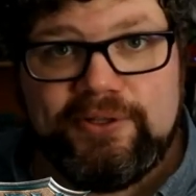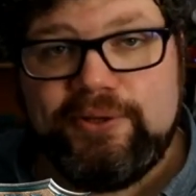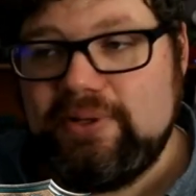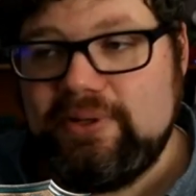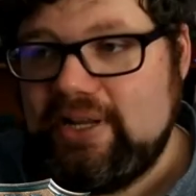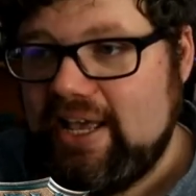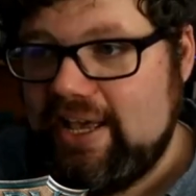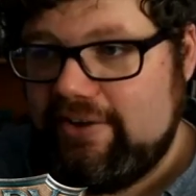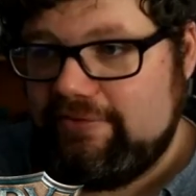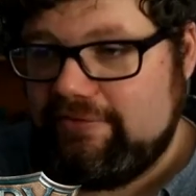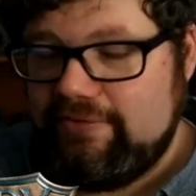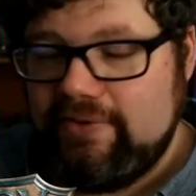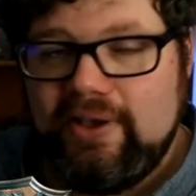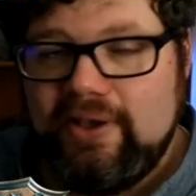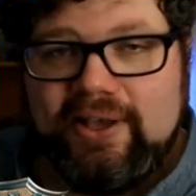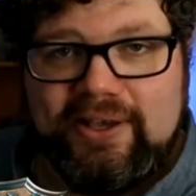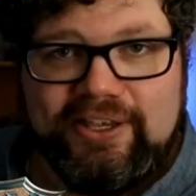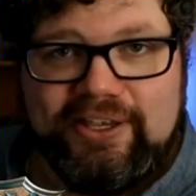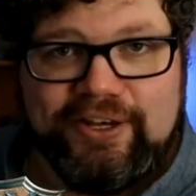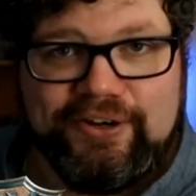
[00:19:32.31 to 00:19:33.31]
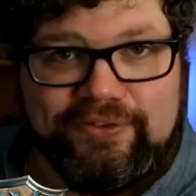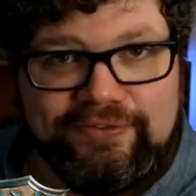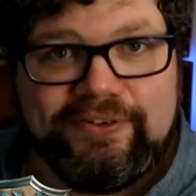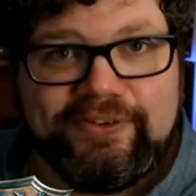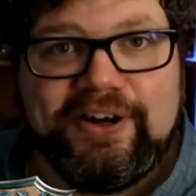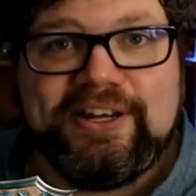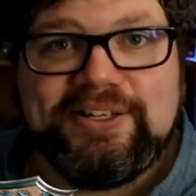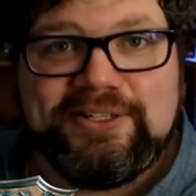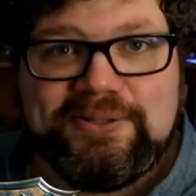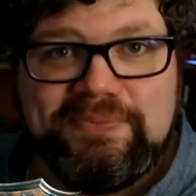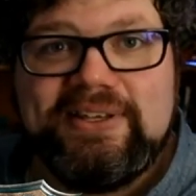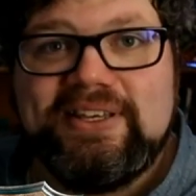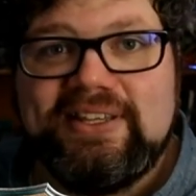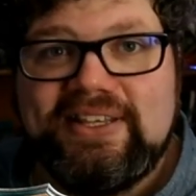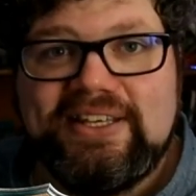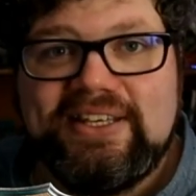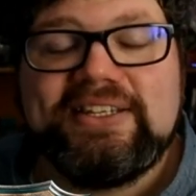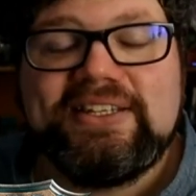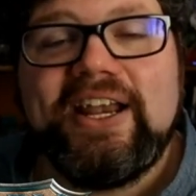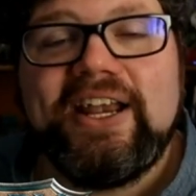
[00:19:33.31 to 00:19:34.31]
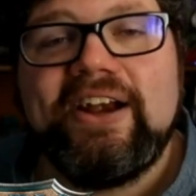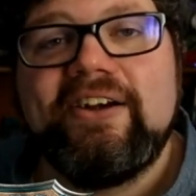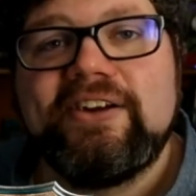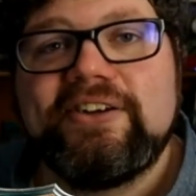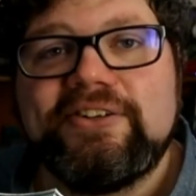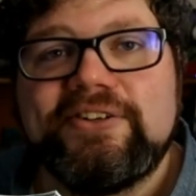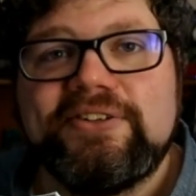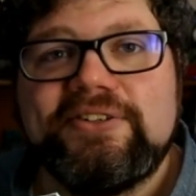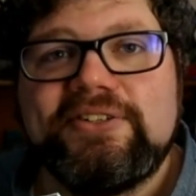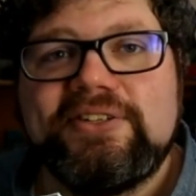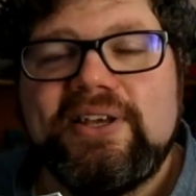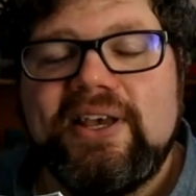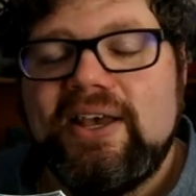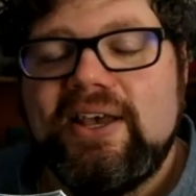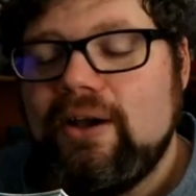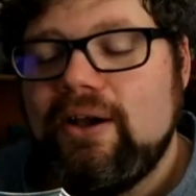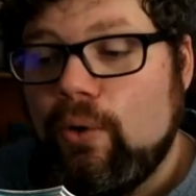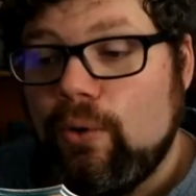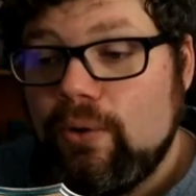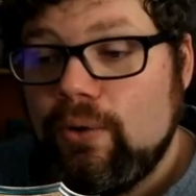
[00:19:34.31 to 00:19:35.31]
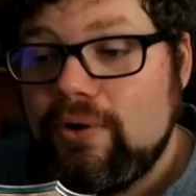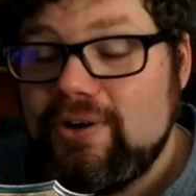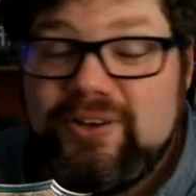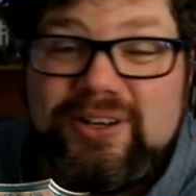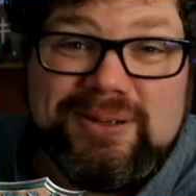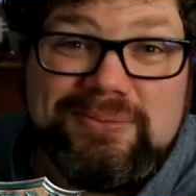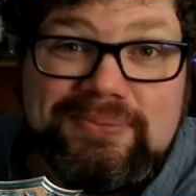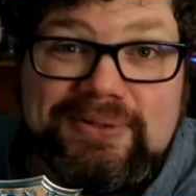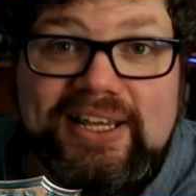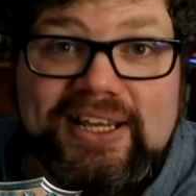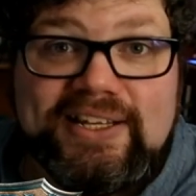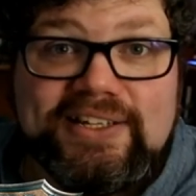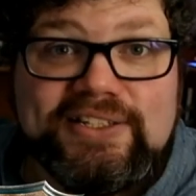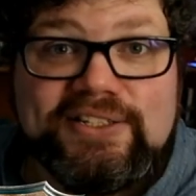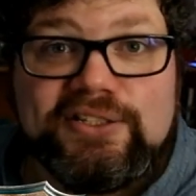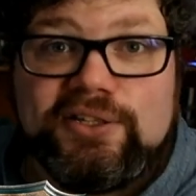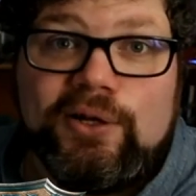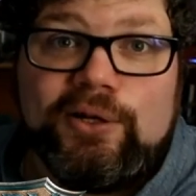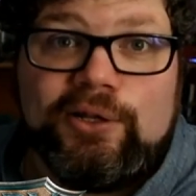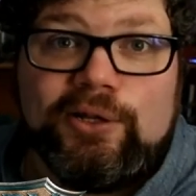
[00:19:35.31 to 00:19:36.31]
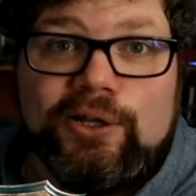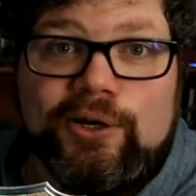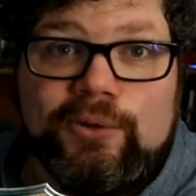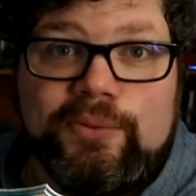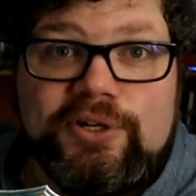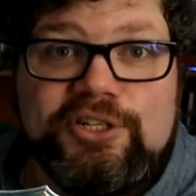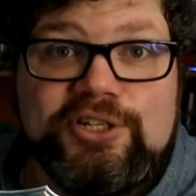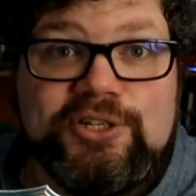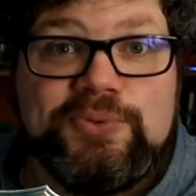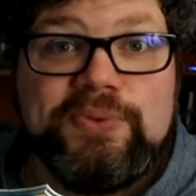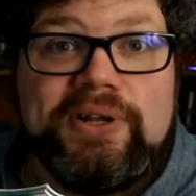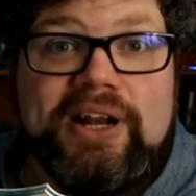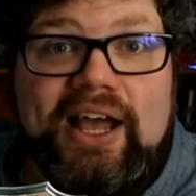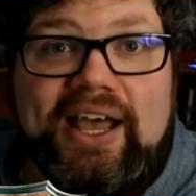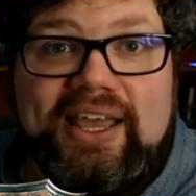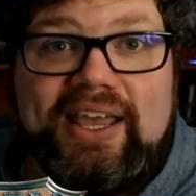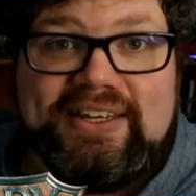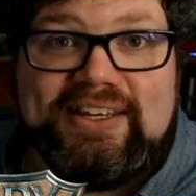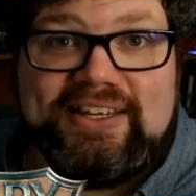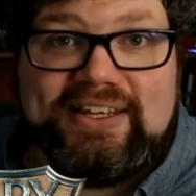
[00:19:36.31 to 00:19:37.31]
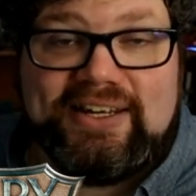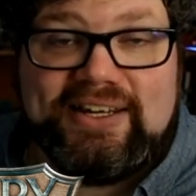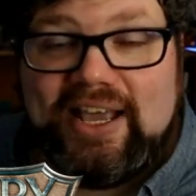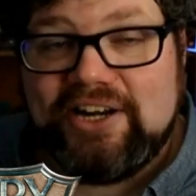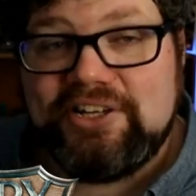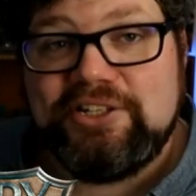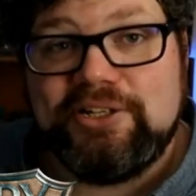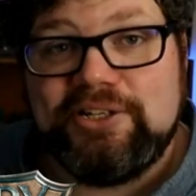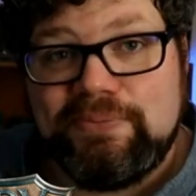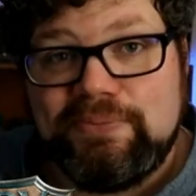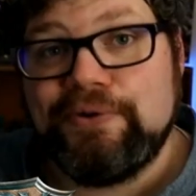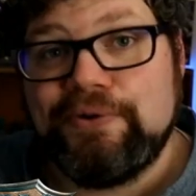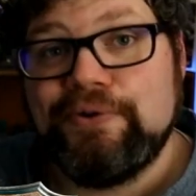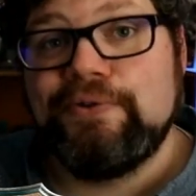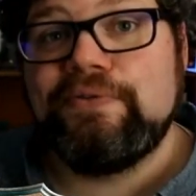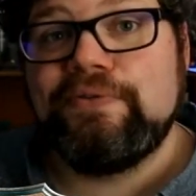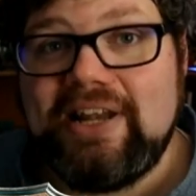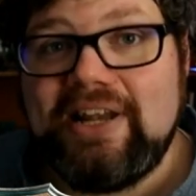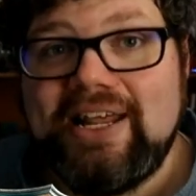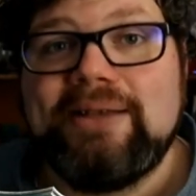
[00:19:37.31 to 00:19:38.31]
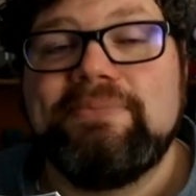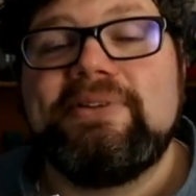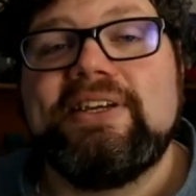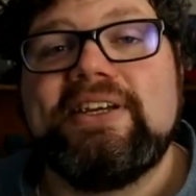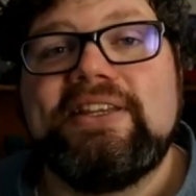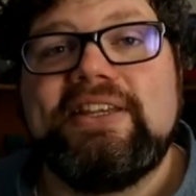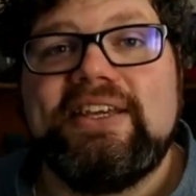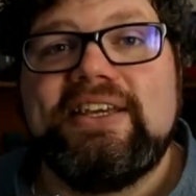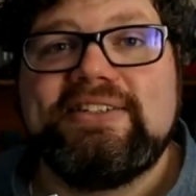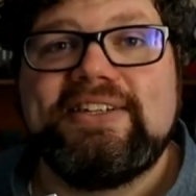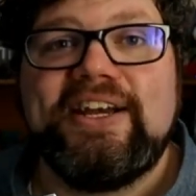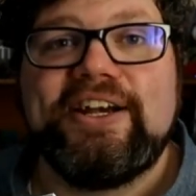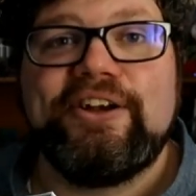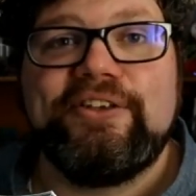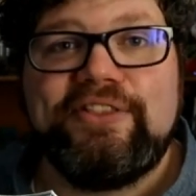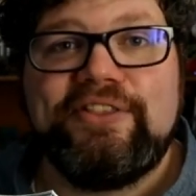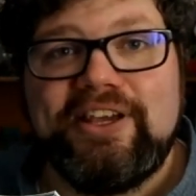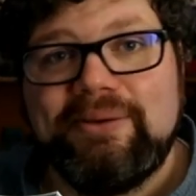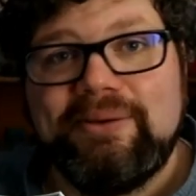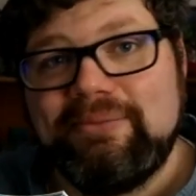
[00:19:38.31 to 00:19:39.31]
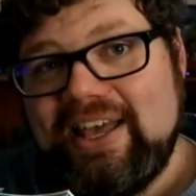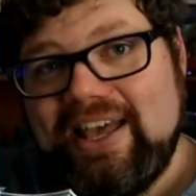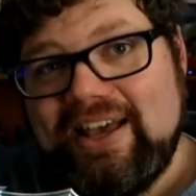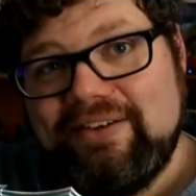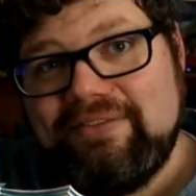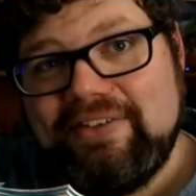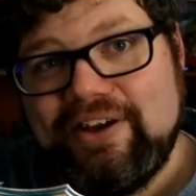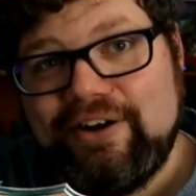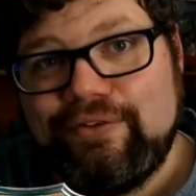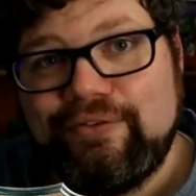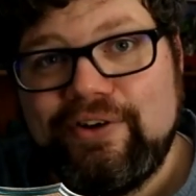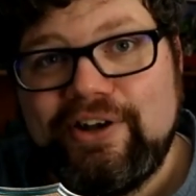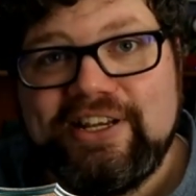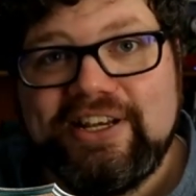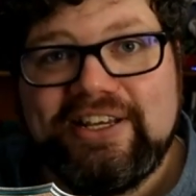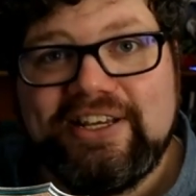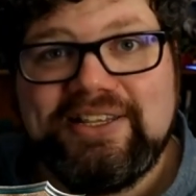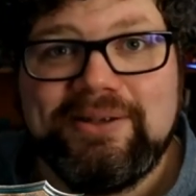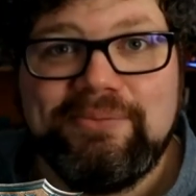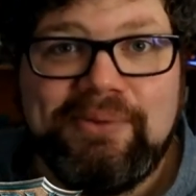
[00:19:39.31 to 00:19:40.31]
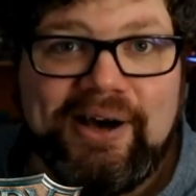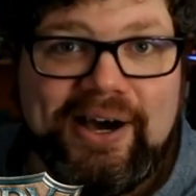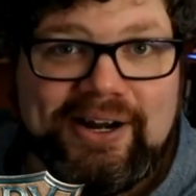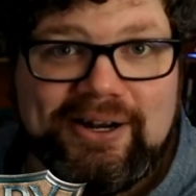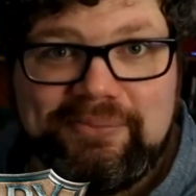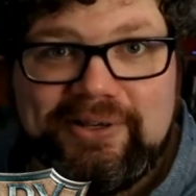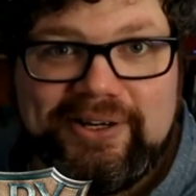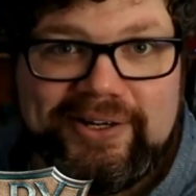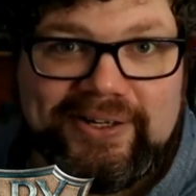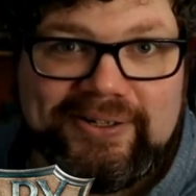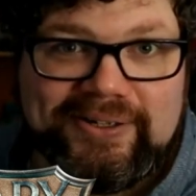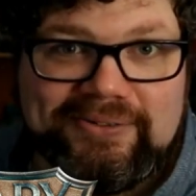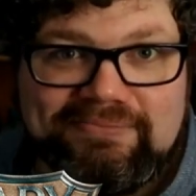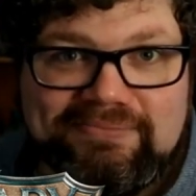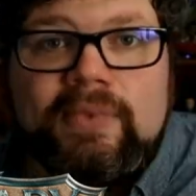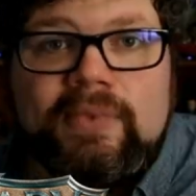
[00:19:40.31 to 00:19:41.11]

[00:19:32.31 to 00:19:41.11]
You can have your friends be these characters, or you can play it solo, which is what I did. And actually, to prove that I played the entire thing, I'm going to have that running in the bottom here.